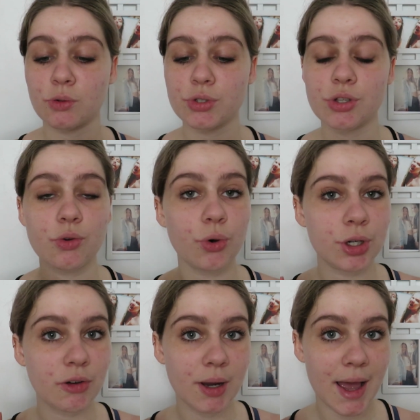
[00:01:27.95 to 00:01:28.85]
and also the
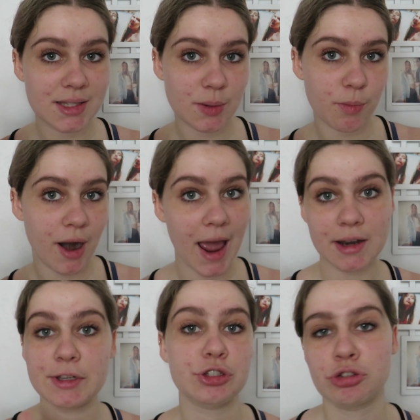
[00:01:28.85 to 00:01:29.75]
Ordinary as a
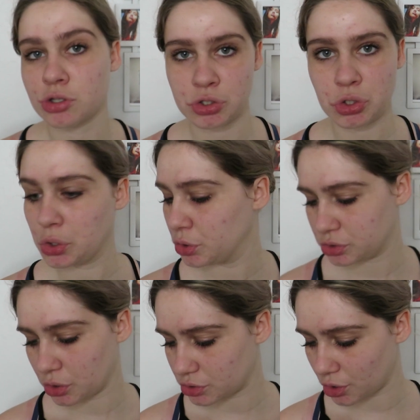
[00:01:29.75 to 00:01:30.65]
brand is just so
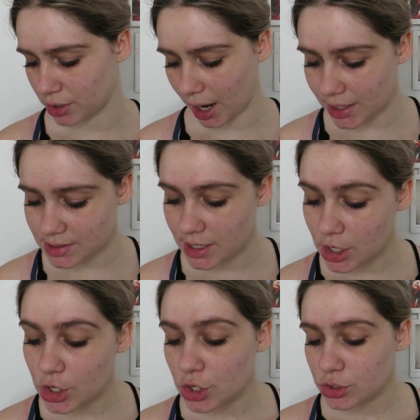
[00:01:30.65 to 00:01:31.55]
nice.
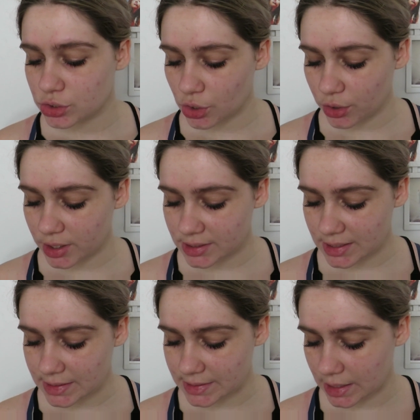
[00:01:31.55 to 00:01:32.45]
So this
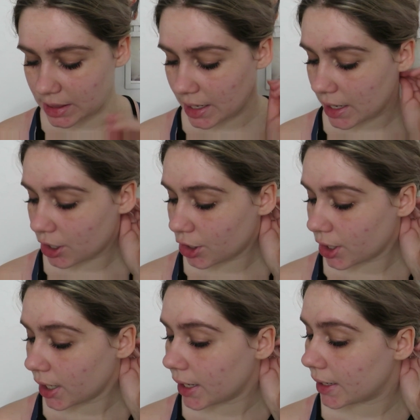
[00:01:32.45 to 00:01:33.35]
is
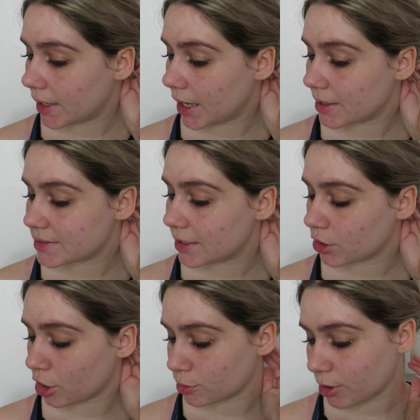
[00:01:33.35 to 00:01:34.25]
their
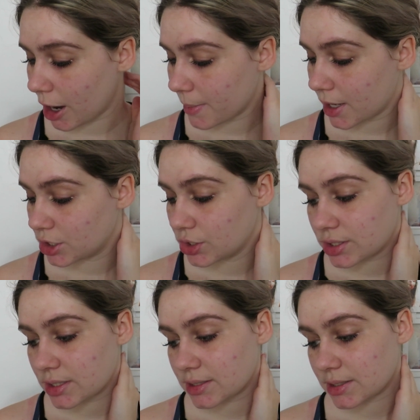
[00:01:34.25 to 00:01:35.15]
silicone primer.
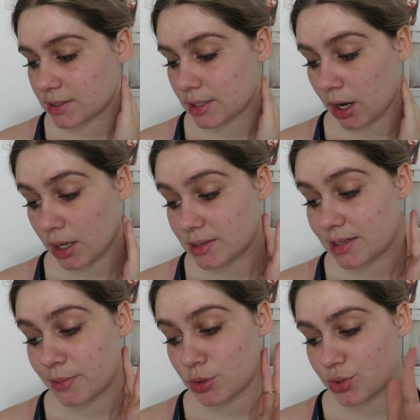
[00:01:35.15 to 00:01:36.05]
Use this as the last
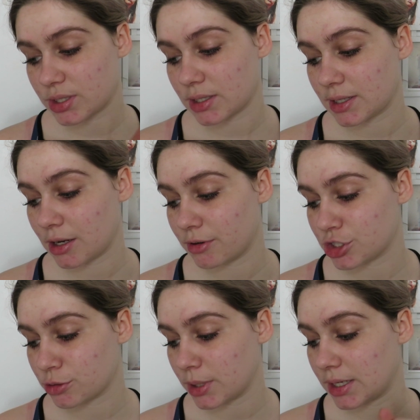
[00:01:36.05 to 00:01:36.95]
step in your skincare
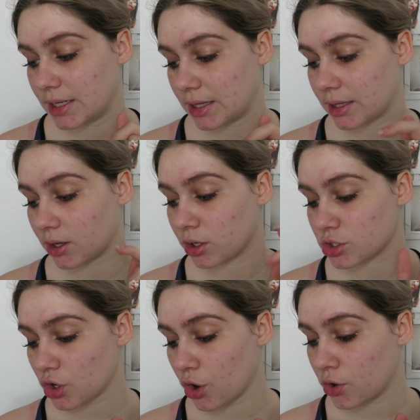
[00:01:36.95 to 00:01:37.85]
regimen, either on
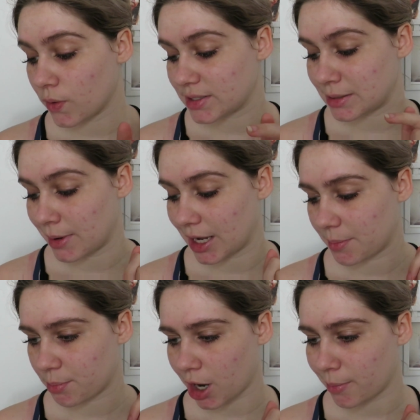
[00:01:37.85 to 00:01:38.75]
its own or as a
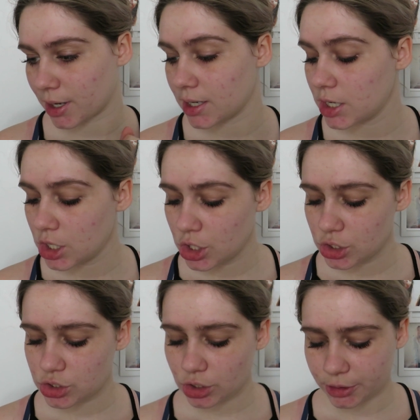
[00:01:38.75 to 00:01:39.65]
makeup primer.
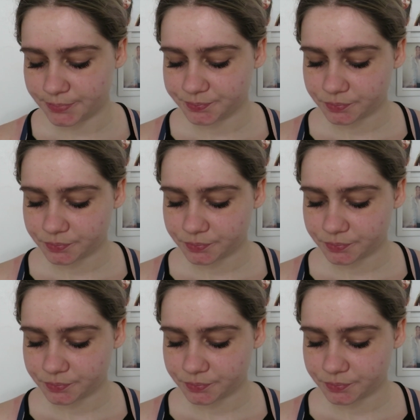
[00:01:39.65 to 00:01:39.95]
So